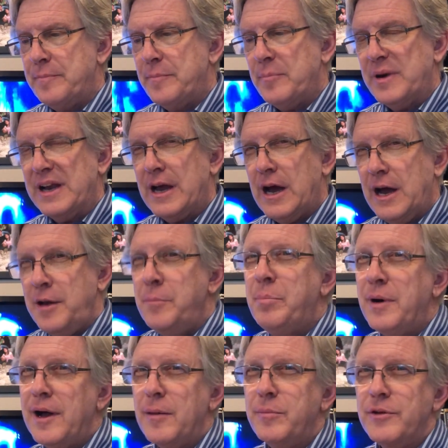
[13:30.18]
But
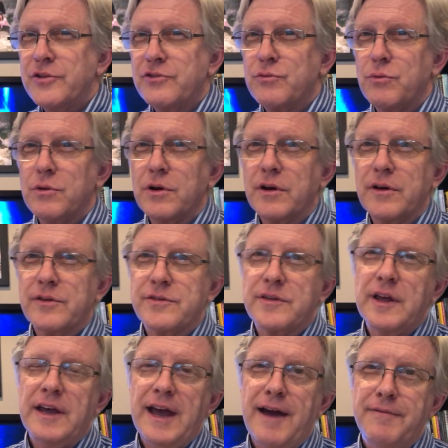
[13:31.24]
unpublished works
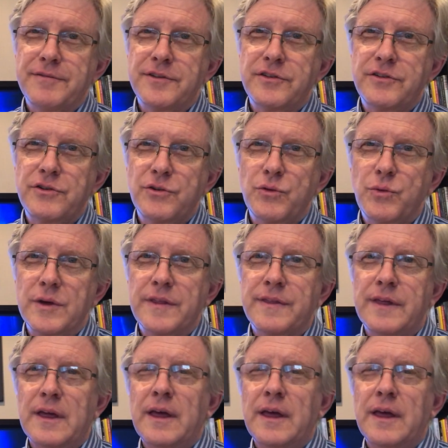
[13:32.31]
have to do with